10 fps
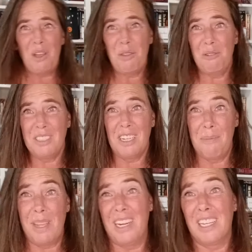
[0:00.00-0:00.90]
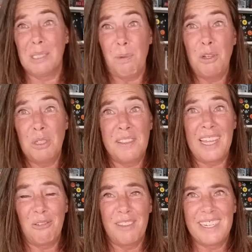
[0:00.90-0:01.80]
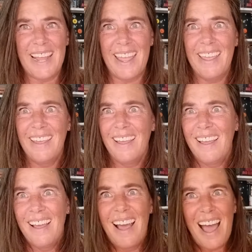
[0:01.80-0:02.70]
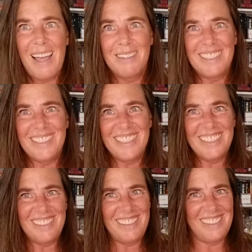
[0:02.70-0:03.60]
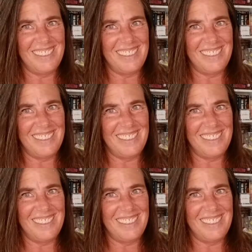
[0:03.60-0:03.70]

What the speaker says: though there's going to be an explosion later in the day, I still